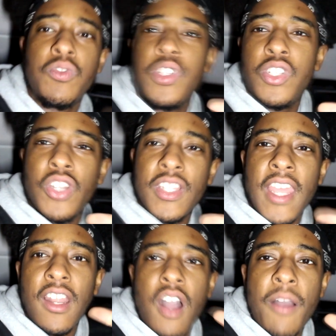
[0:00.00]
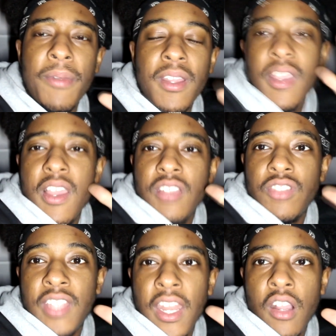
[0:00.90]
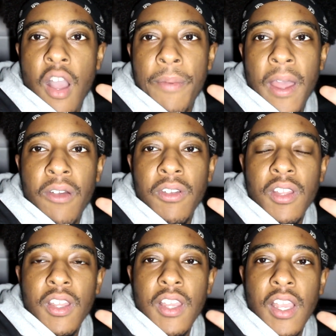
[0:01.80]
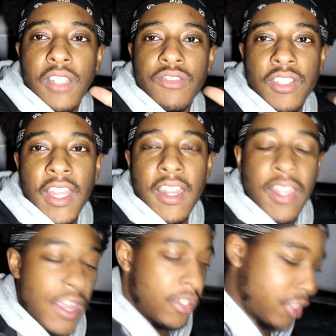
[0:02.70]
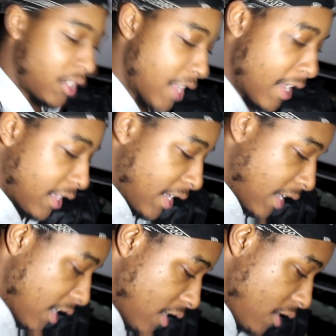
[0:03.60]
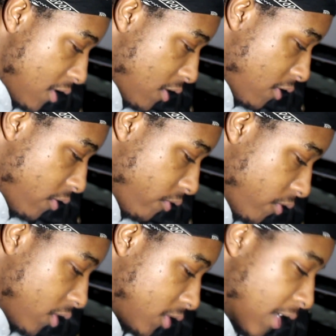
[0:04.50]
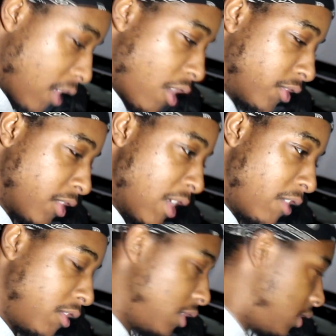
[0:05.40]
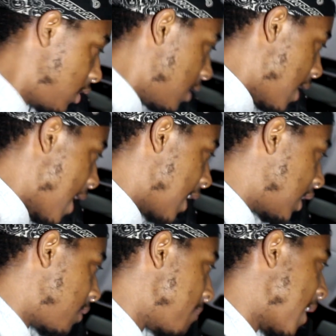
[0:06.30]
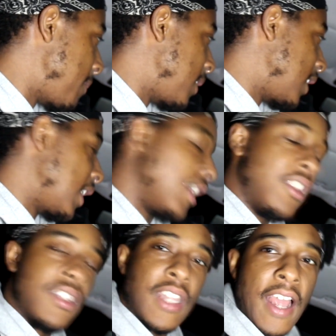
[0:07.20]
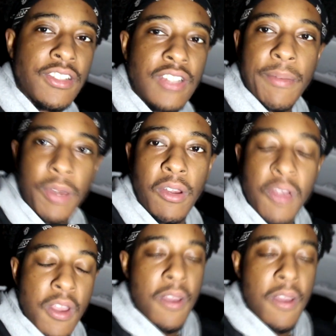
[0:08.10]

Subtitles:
should I take the carpet out? Should I take the center console out and maybe the dash? Let me know,